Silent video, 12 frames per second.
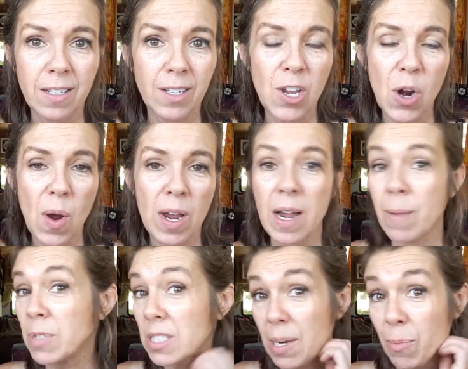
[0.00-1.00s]
you know, I'm
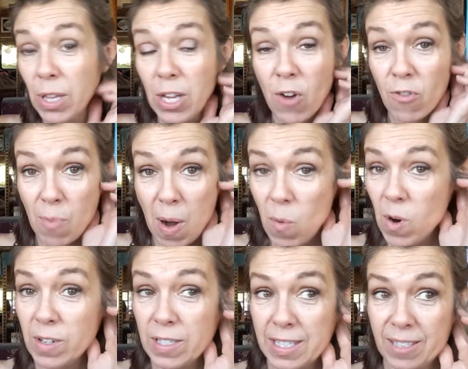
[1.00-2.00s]
stumbling over my
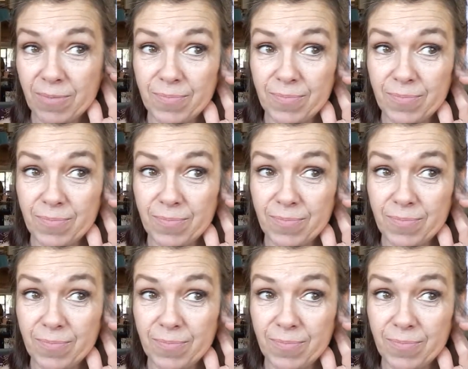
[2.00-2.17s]
words.